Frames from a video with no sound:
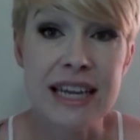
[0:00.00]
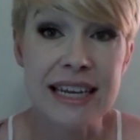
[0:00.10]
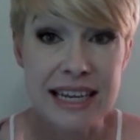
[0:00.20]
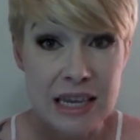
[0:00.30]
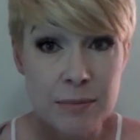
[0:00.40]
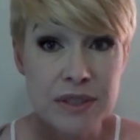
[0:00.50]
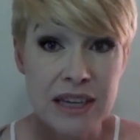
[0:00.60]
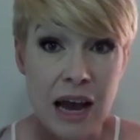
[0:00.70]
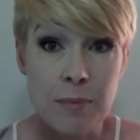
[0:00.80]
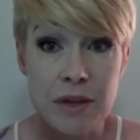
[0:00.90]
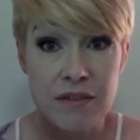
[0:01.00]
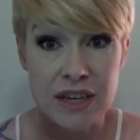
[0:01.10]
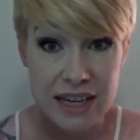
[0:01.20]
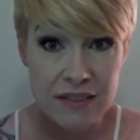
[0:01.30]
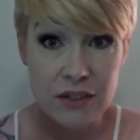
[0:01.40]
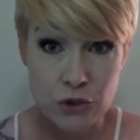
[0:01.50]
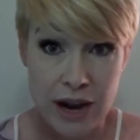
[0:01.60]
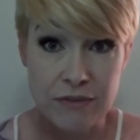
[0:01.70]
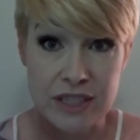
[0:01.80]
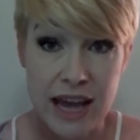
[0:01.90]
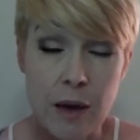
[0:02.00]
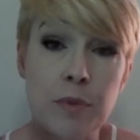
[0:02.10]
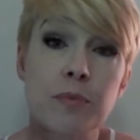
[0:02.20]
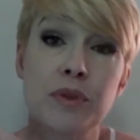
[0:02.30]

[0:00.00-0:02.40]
it keeps a copy of it in the Drafts app,